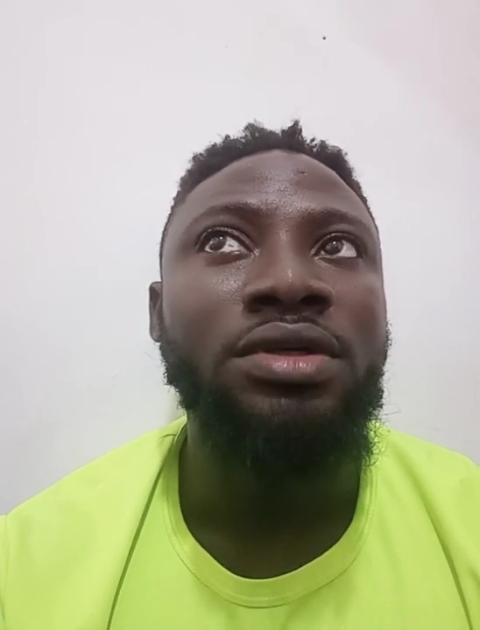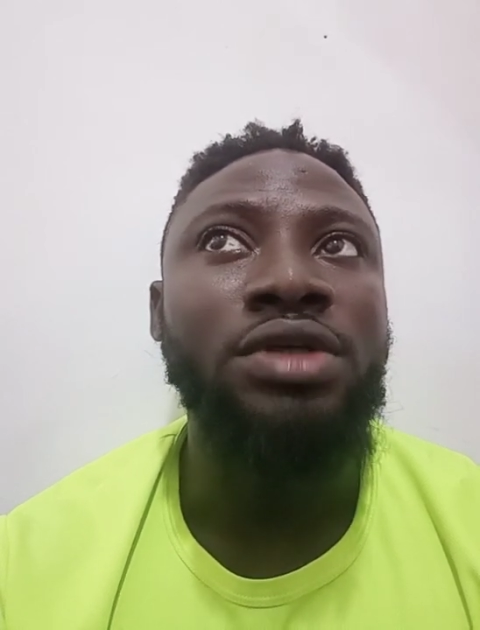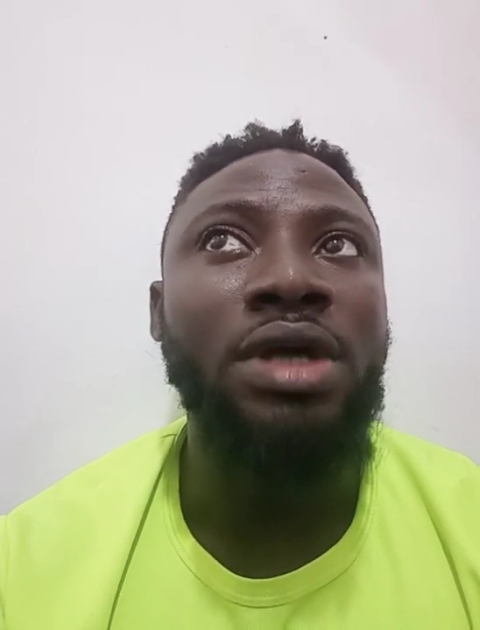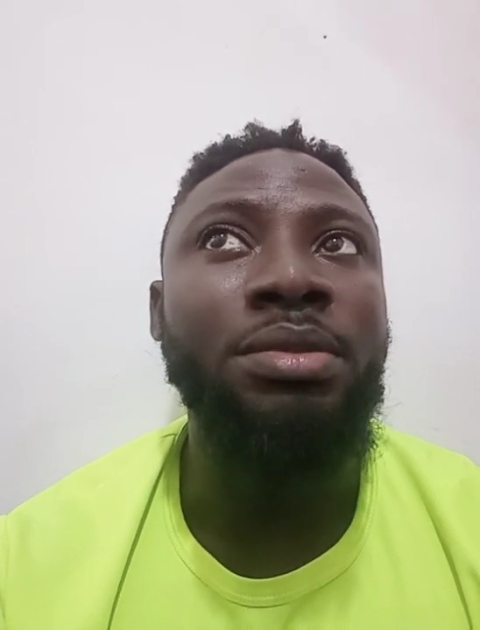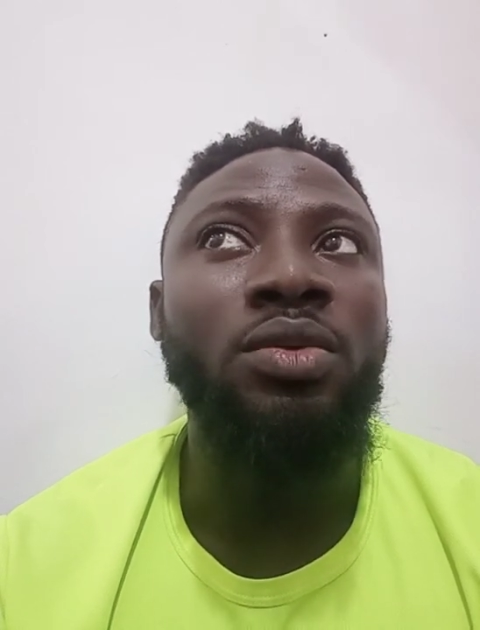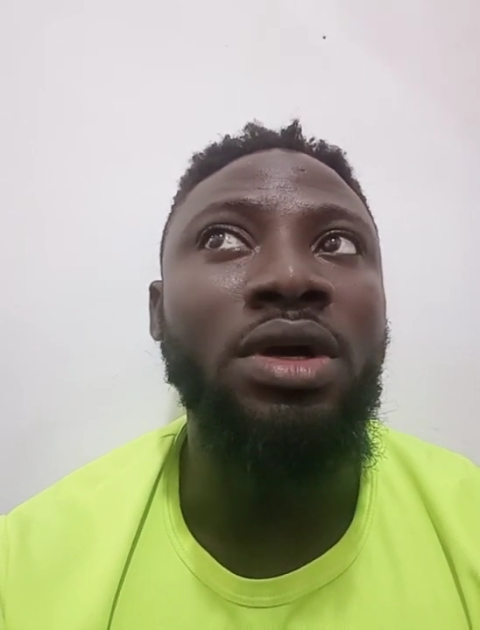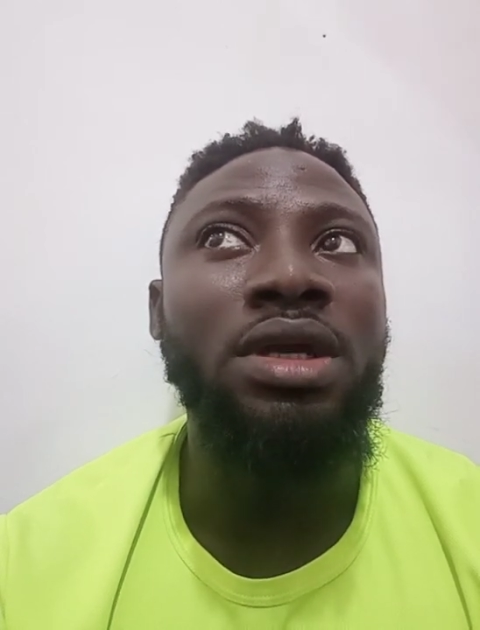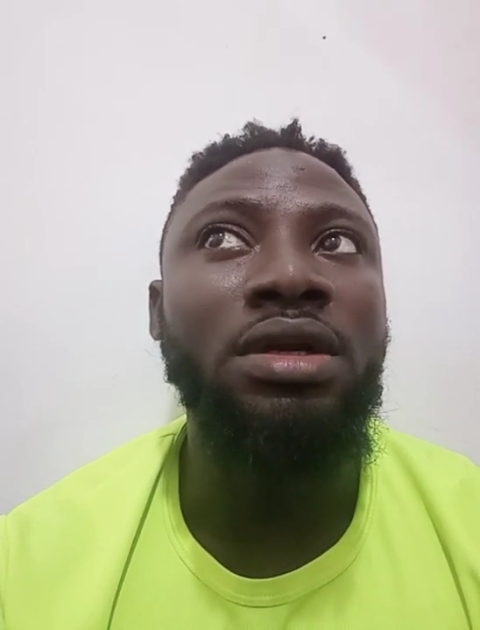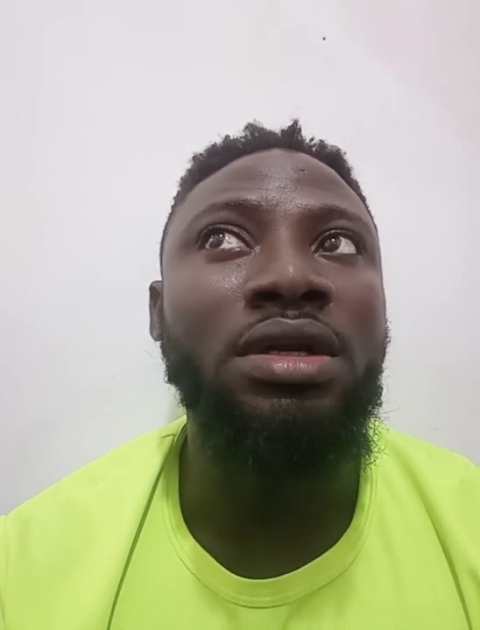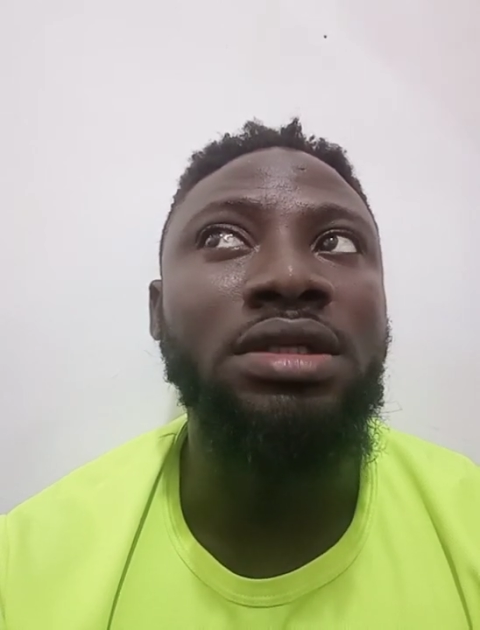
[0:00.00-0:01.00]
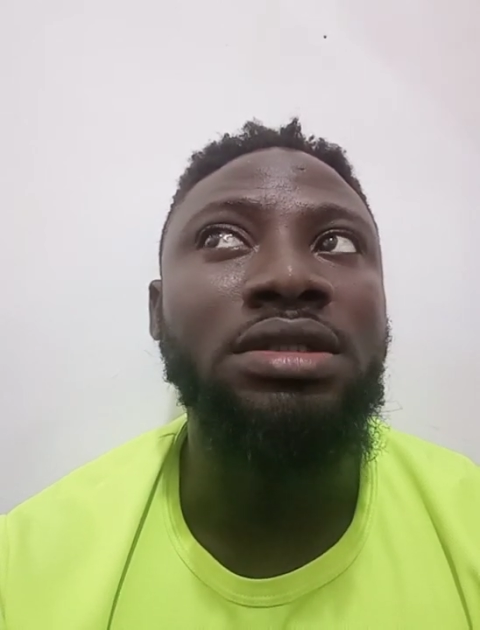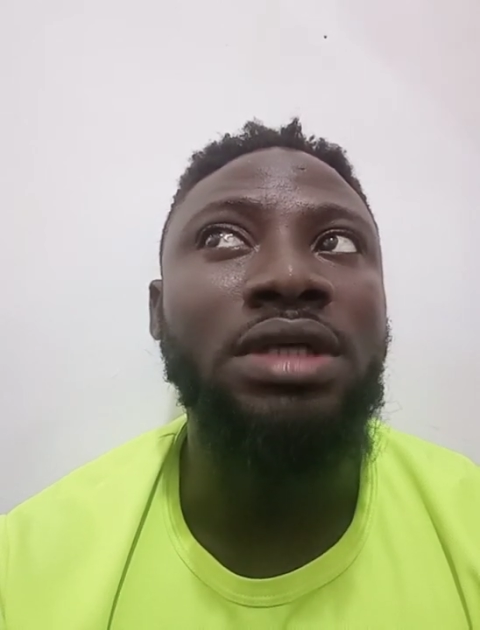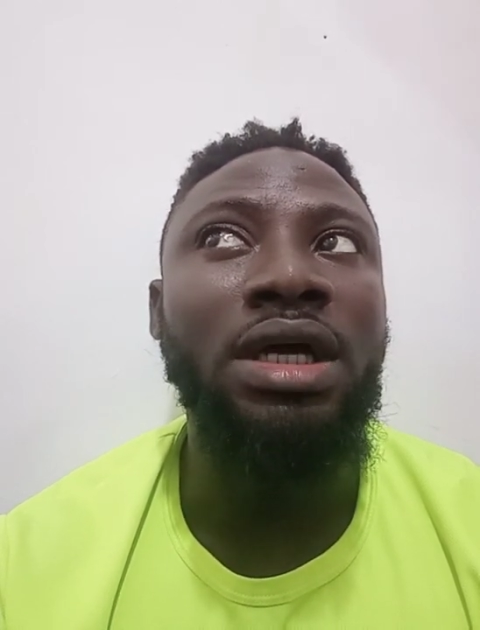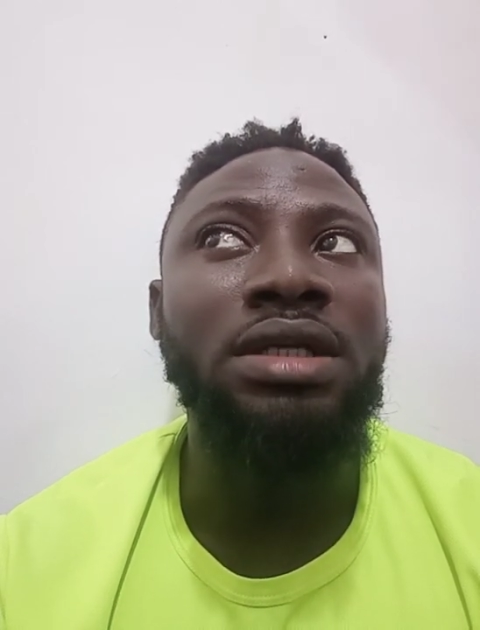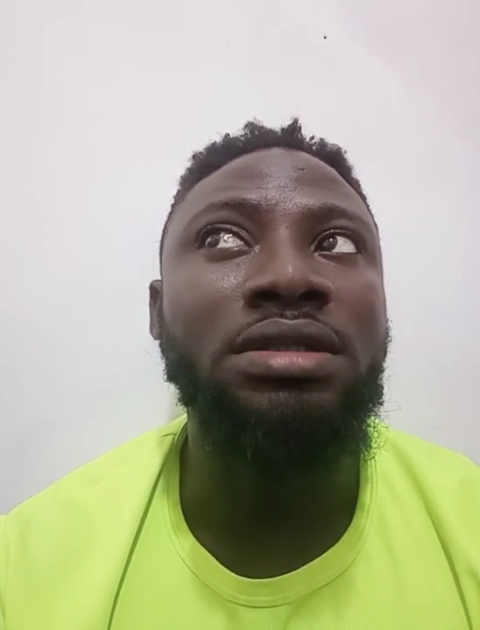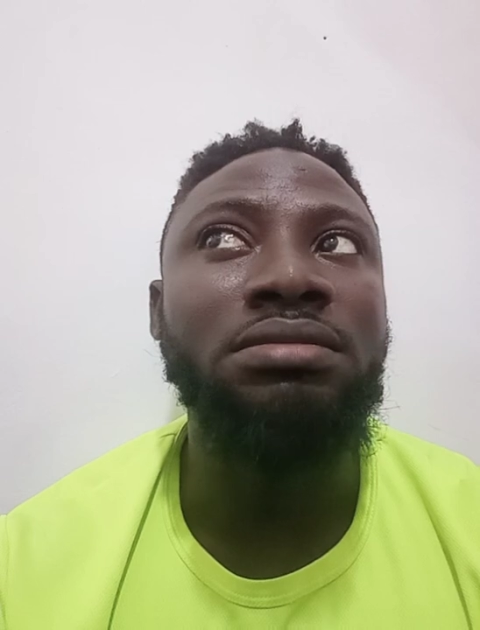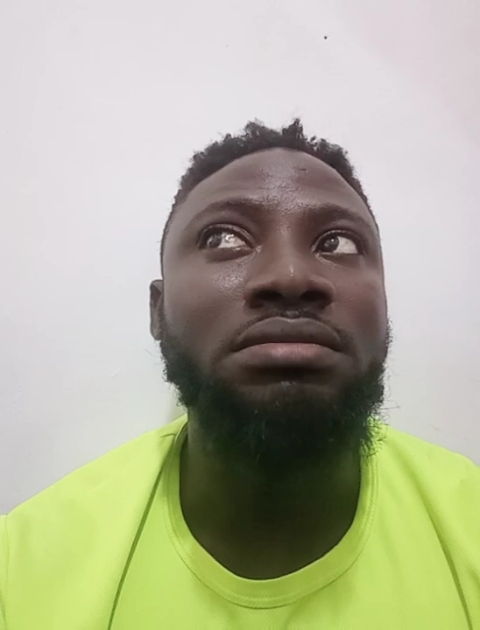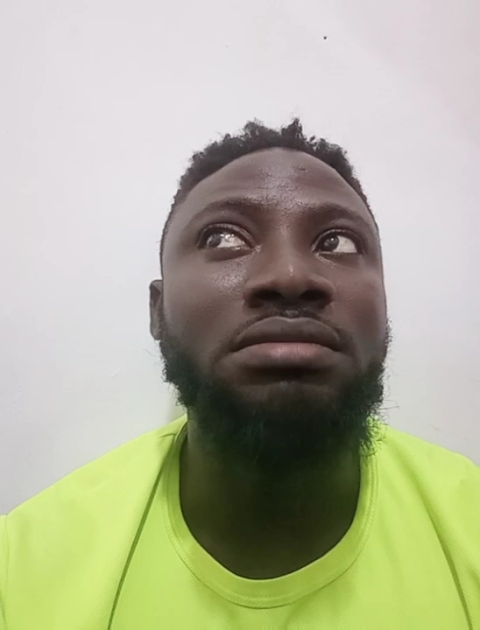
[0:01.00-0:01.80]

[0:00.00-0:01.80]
So I've been working on it and